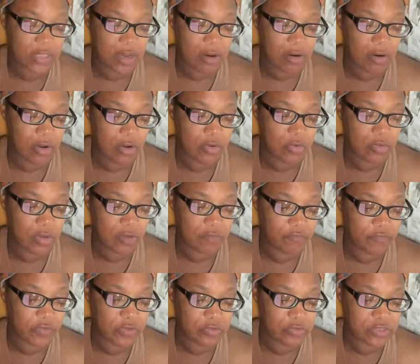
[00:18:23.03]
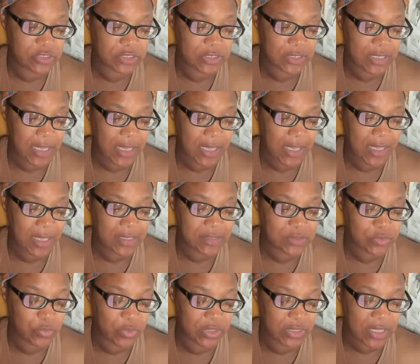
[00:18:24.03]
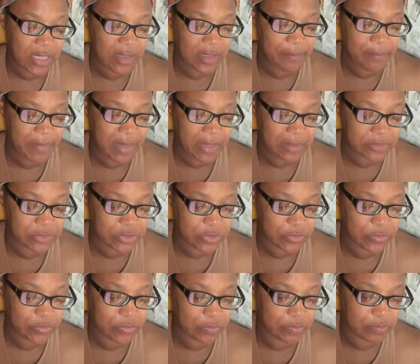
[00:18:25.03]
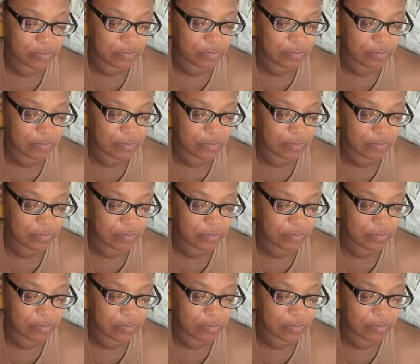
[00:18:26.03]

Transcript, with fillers: with their own confusion as with a mantle.